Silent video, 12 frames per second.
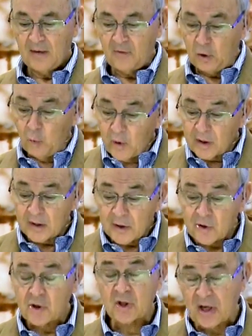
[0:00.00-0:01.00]
If you want to
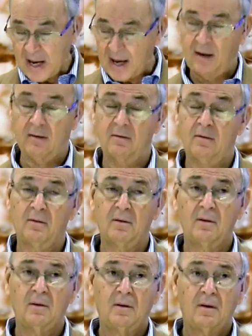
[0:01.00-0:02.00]
understand
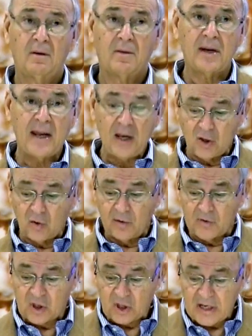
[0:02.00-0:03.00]
the nature
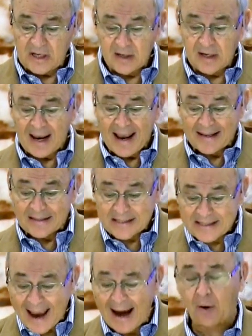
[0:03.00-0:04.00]
of sin and
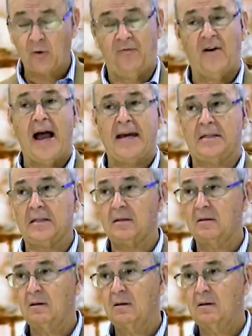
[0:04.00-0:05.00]
sacrifice,